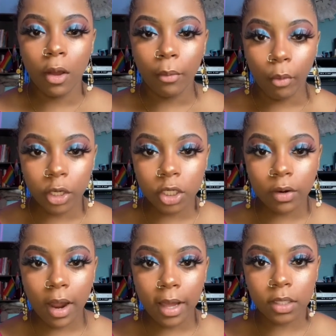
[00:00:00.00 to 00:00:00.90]

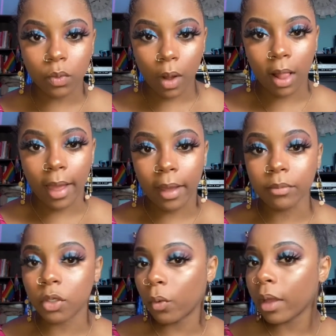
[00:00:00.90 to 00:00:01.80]
moisturized while I am
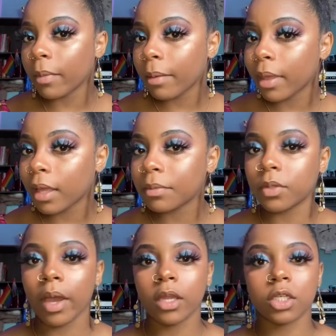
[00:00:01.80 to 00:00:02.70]
doing my makeup, so
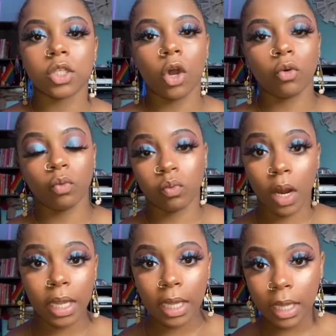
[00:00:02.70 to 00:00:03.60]
I can just go
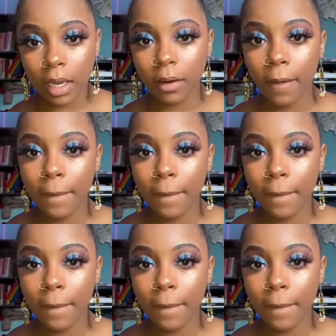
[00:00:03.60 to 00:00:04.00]
right in.